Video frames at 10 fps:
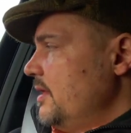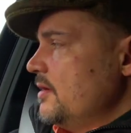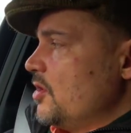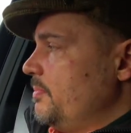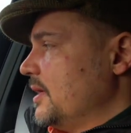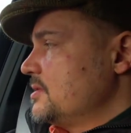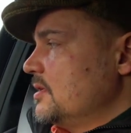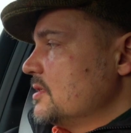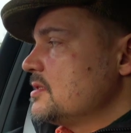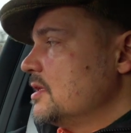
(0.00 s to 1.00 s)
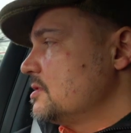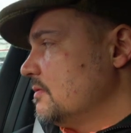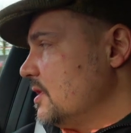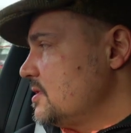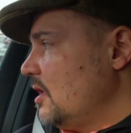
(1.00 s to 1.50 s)
They go back to their centre
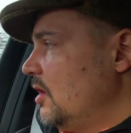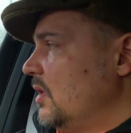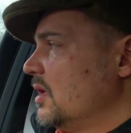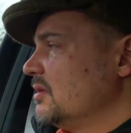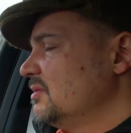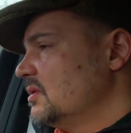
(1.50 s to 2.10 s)
and they say, oh, well,